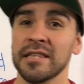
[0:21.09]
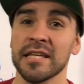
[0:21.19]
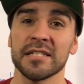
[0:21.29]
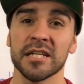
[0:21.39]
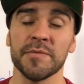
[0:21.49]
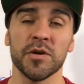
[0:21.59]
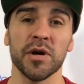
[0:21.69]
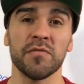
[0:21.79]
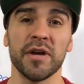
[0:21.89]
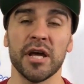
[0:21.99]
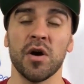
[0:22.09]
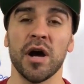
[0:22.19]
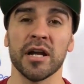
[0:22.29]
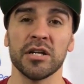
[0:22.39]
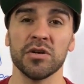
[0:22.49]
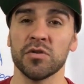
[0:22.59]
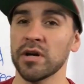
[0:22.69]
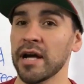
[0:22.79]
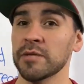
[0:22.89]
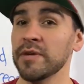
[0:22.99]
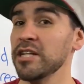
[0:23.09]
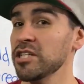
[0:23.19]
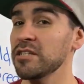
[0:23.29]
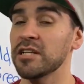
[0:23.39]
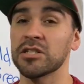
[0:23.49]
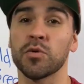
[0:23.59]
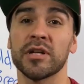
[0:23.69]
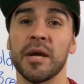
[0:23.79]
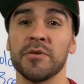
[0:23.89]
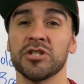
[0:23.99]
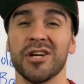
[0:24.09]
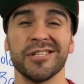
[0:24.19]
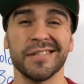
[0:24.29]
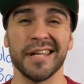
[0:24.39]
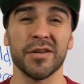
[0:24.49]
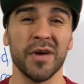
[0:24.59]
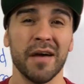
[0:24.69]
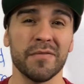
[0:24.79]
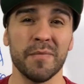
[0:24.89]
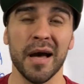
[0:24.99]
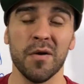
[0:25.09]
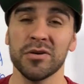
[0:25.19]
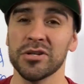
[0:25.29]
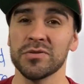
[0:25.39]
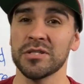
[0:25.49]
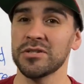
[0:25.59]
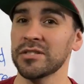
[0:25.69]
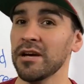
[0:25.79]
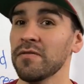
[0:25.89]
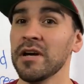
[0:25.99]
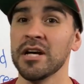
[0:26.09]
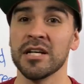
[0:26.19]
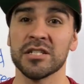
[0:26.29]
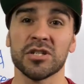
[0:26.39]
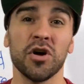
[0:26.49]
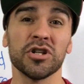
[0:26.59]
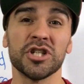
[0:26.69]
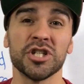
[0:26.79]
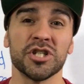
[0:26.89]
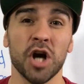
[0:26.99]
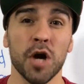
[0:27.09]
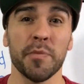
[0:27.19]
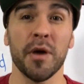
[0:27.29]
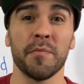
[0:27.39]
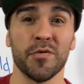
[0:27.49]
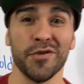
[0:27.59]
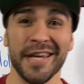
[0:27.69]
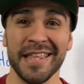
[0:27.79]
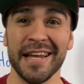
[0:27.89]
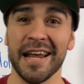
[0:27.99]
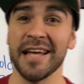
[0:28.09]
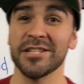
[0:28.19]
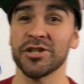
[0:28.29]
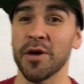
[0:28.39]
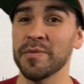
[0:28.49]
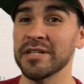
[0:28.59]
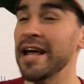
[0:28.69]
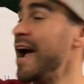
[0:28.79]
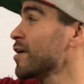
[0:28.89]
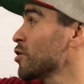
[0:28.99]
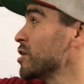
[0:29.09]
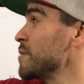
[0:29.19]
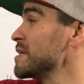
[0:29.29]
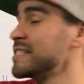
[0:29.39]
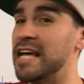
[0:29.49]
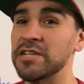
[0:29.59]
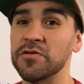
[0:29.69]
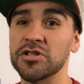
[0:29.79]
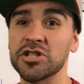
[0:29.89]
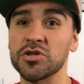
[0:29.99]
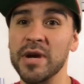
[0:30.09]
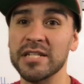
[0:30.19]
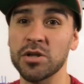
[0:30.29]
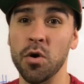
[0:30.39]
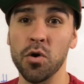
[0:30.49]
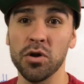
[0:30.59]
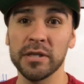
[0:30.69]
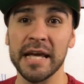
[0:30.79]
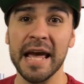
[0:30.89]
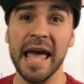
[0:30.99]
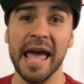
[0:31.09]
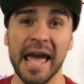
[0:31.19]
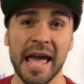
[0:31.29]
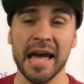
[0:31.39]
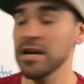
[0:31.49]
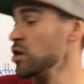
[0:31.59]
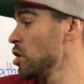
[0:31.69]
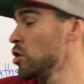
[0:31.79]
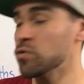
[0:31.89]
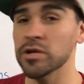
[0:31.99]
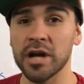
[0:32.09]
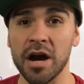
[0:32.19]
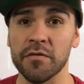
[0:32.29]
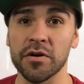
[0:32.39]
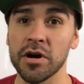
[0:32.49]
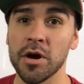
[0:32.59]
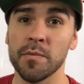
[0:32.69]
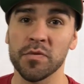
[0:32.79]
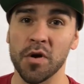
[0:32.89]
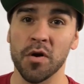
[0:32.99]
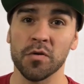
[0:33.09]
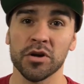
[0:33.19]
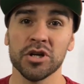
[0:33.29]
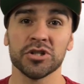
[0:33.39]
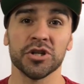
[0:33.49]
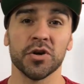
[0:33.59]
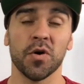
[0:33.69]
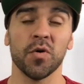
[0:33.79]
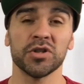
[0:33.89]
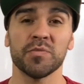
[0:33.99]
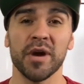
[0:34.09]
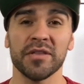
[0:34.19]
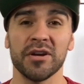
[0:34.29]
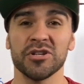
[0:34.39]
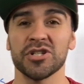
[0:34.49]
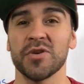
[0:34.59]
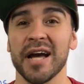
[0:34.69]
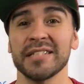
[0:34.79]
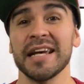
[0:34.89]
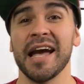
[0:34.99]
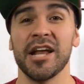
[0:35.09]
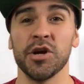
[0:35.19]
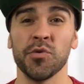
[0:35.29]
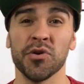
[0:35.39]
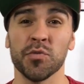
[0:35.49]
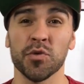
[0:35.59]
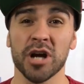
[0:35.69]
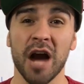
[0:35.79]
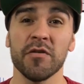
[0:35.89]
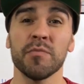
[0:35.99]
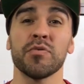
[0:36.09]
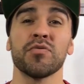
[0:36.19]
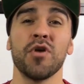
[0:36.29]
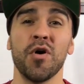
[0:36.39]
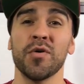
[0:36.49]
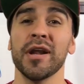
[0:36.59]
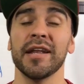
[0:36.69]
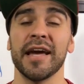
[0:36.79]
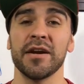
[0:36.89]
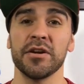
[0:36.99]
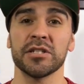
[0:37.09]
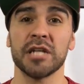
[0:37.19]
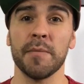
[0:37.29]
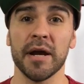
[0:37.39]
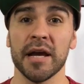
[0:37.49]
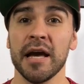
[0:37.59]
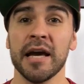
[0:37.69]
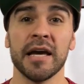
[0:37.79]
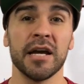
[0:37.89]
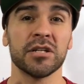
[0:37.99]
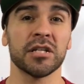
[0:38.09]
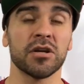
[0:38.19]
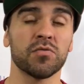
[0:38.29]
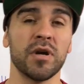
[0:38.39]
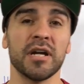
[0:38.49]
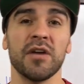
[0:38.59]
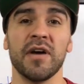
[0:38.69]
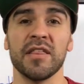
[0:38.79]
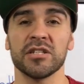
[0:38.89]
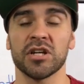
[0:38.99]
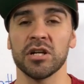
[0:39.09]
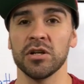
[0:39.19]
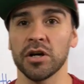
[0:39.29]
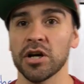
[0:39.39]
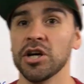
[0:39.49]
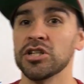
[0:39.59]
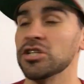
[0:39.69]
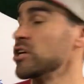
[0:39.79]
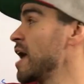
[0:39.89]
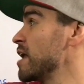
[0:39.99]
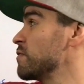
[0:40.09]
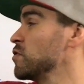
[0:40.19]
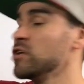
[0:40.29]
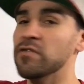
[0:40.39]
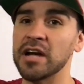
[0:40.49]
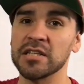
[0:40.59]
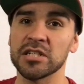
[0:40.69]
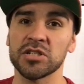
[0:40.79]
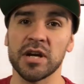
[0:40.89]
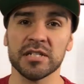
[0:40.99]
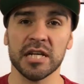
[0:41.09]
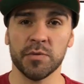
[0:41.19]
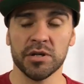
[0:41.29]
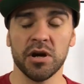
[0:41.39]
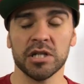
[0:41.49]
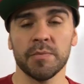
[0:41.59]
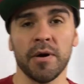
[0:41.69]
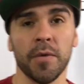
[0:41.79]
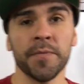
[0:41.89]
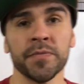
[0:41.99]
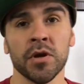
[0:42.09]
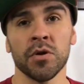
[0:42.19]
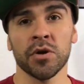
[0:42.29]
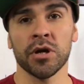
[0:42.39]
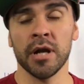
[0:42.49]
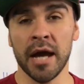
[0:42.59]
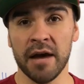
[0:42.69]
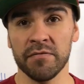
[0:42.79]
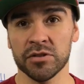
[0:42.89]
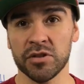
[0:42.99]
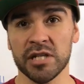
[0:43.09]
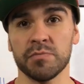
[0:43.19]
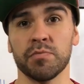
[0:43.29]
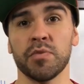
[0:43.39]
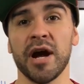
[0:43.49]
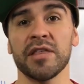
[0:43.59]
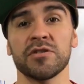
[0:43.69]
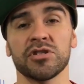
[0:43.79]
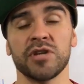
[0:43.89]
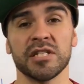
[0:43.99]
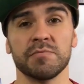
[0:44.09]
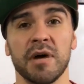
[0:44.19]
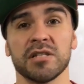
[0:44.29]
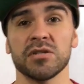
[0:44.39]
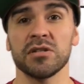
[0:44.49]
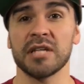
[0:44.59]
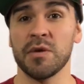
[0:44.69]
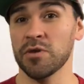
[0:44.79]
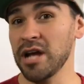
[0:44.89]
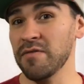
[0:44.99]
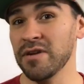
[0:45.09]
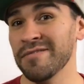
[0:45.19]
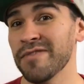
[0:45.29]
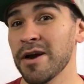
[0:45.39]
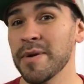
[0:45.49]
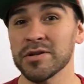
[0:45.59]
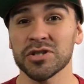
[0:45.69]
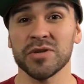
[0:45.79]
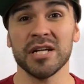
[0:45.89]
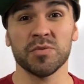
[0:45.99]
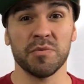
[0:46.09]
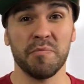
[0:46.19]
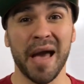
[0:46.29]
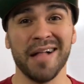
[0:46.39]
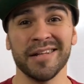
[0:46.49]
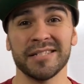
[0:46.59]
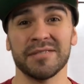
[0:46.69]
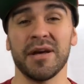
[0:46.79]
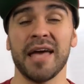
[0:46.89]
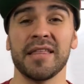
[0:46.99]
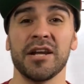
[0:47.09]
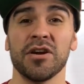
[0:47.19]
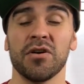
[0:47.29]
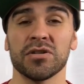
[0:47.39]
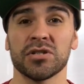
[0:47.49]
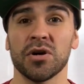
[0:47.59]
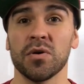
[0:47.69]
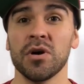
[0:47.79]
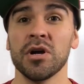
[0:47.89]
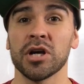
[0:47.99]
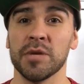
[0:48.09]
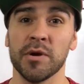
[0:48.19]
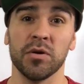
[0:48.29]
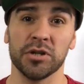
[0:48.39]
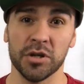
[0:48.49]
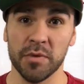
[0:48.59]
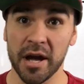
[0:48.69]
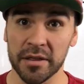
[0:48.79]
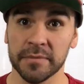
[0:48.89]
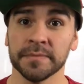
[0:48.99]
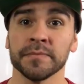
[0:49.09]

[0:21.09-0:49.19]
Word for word: This is going to be a quick video. I'm going to do a quick explanation, then just a quick demonstration, and you'll have the power to use this yourself. This is called SHARP Breathing. SHARP is an acronym. It stands for stressed hold and recover prone. So you're going to hold your breath under stress and you're going to recover prone laying on your stomach. Here's a little rundown of how that's going to look. So you're going to add a few different kinds of stress like we talked about. We're going to have stress breath, stress muscles, and we're going to have an environmental stress with balance, and then you're also going to be holding your breath.